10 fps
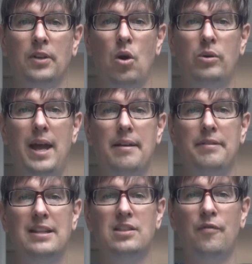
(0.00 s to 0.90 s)
Okay,
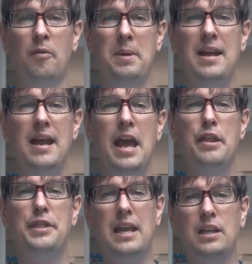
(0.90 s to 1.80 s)
that's it for me.
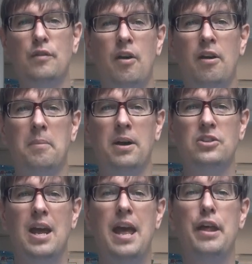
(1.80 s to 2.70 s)
Thank you very much.